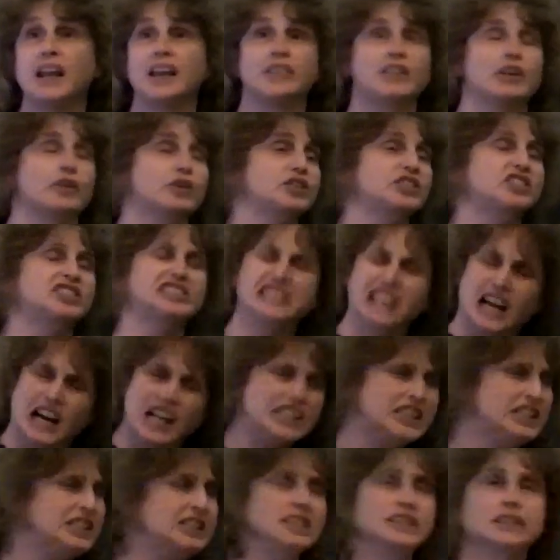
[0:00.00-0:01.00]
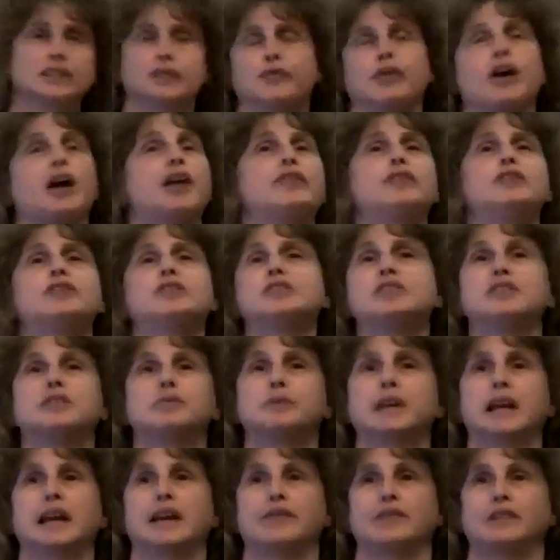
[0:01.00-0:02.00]
and there are dozens of others that
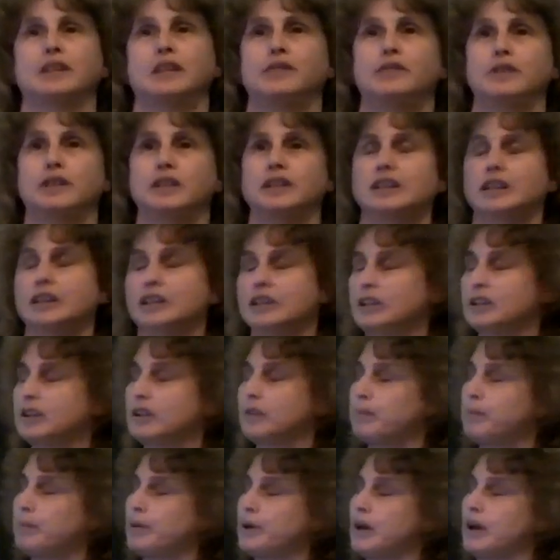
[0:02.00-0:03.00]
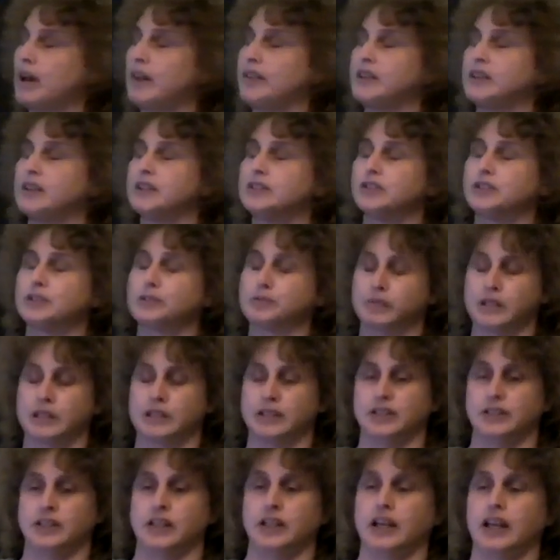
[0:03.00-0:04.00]
we haven't even put on the screen
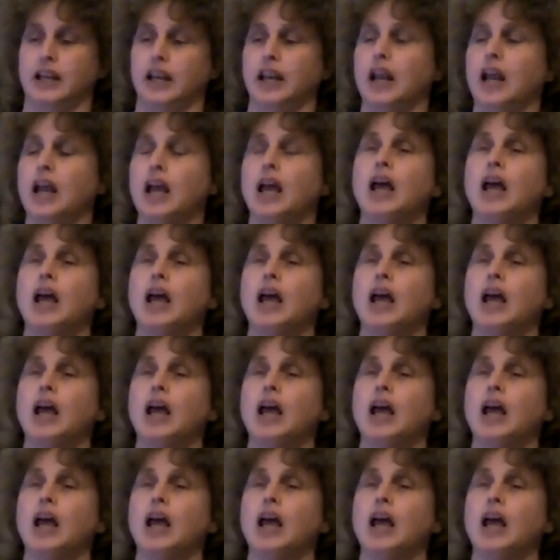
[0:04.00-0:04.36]
tonight,